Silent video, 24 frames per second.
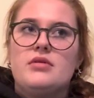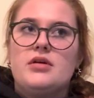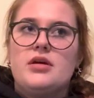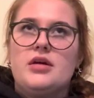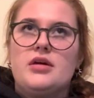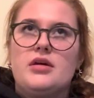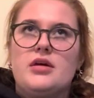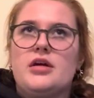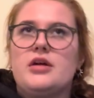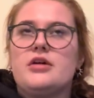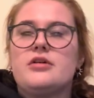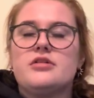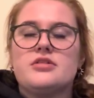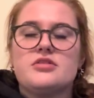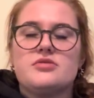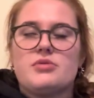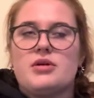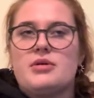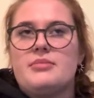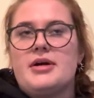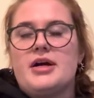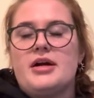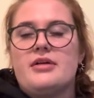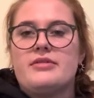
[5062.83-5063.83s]
here's
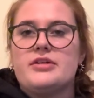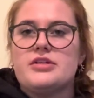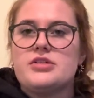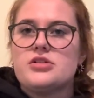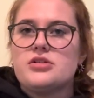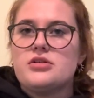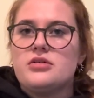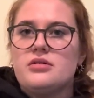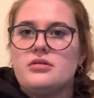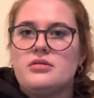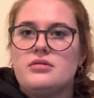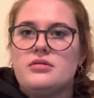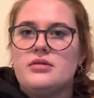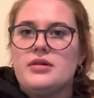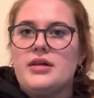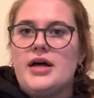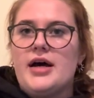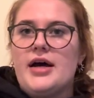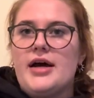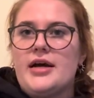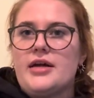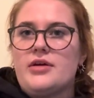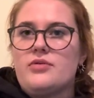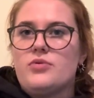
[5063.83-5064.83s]
where my original
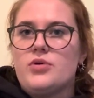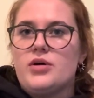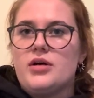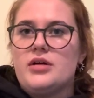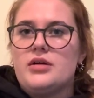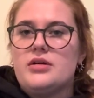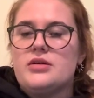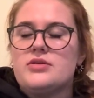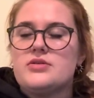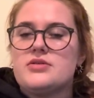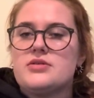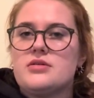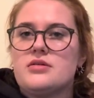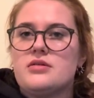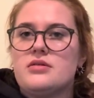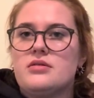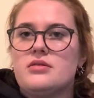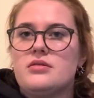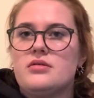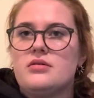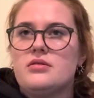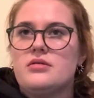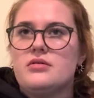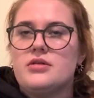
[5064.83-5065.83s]
line was,
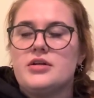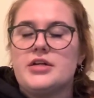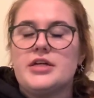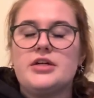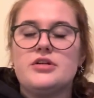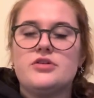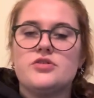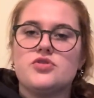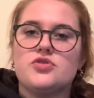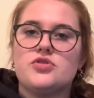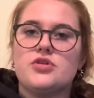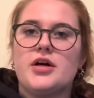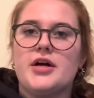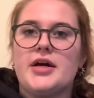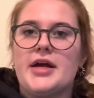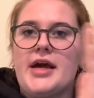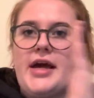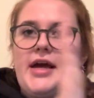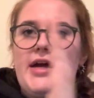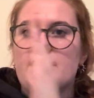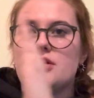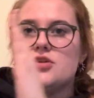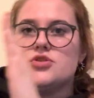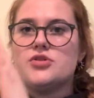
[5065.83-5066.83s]
or here's drug
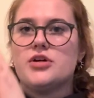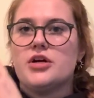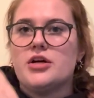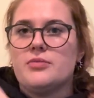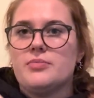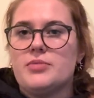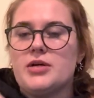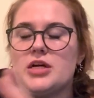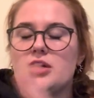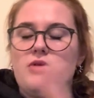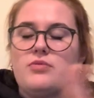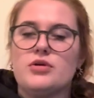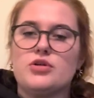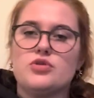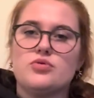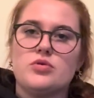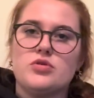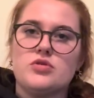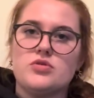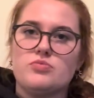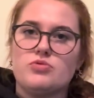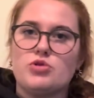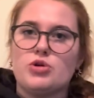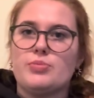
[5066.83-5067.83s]
A and drug B, which
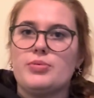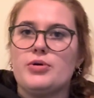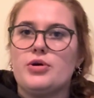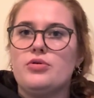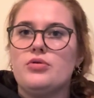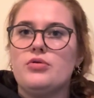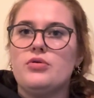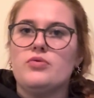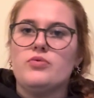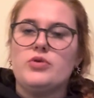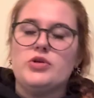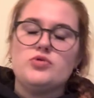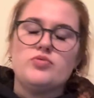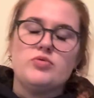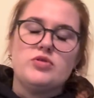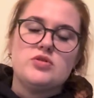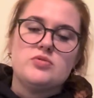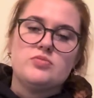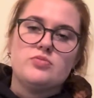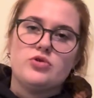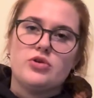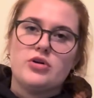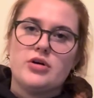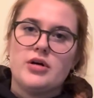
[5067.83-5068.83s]
one's more potent, which
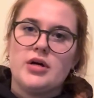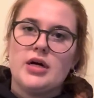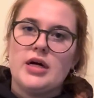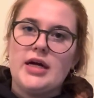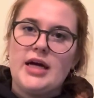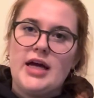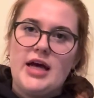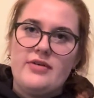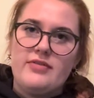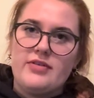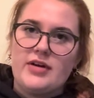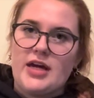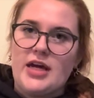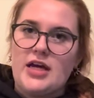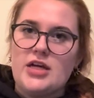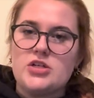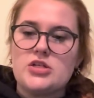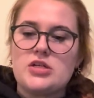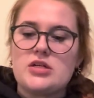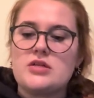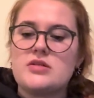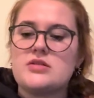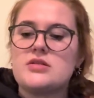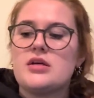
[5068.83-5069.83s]
one's more
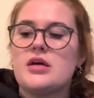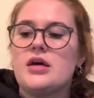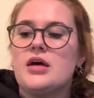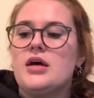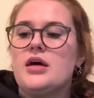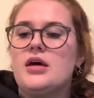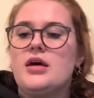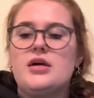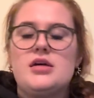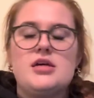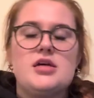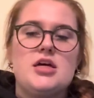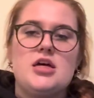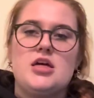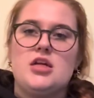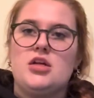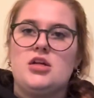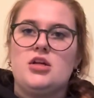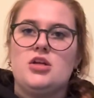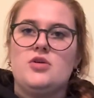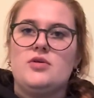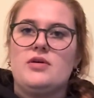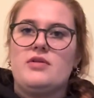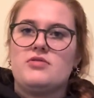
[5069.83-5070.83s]
efficacious, and
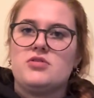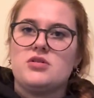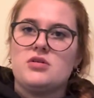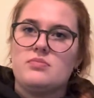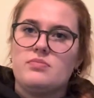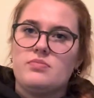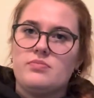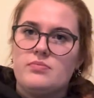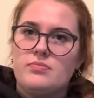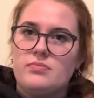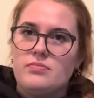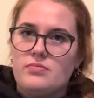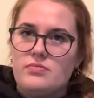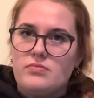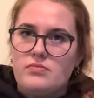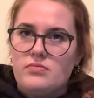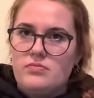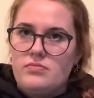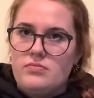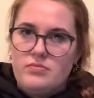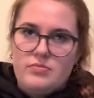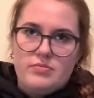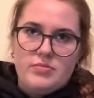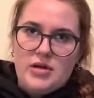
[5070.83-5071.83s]
you have to
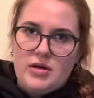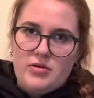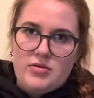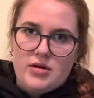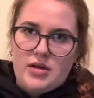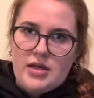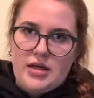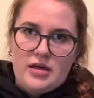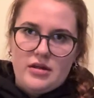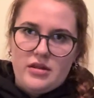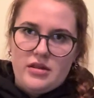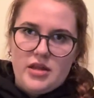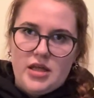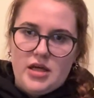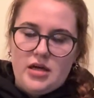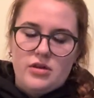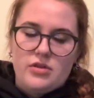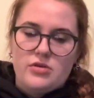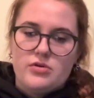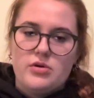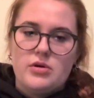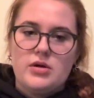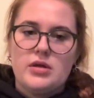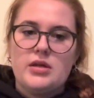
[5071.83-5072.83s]
be able to like think
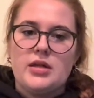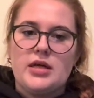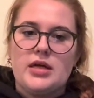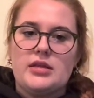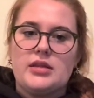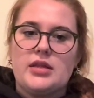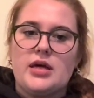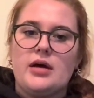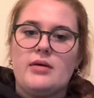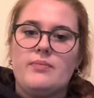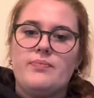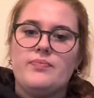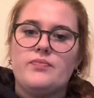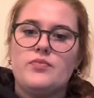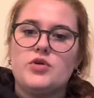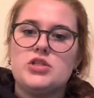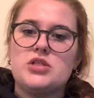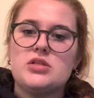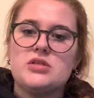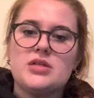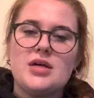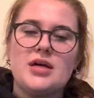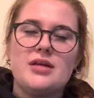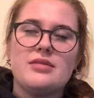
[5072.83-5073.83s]
through it like that, which
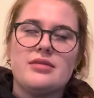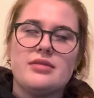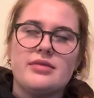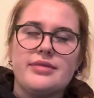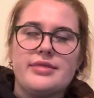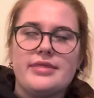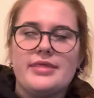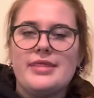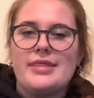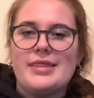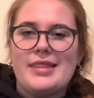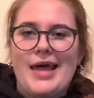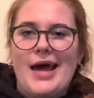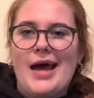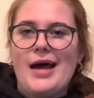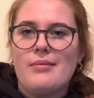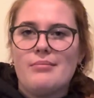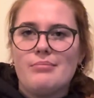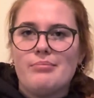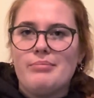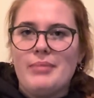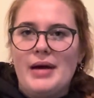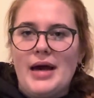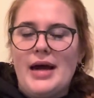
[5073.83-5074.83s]
is not that
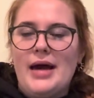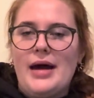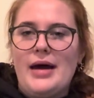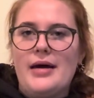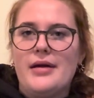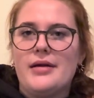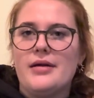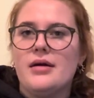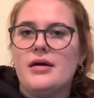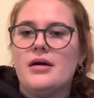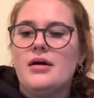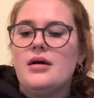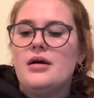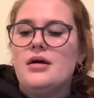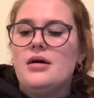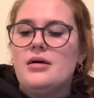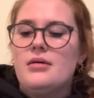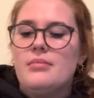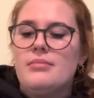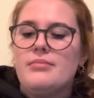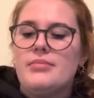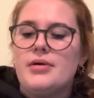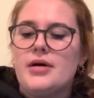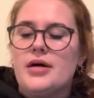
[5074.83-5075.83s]
bad,
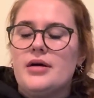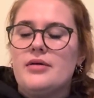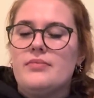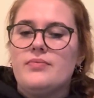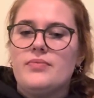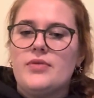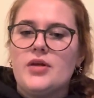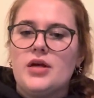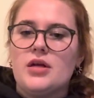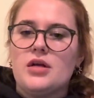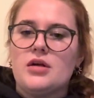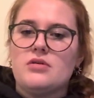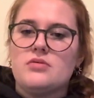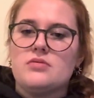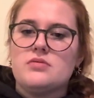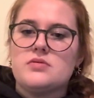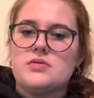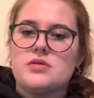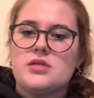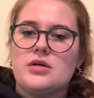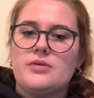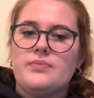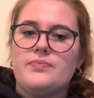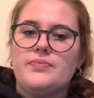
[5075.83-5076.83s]
but you know,
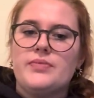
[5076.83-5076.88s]
still.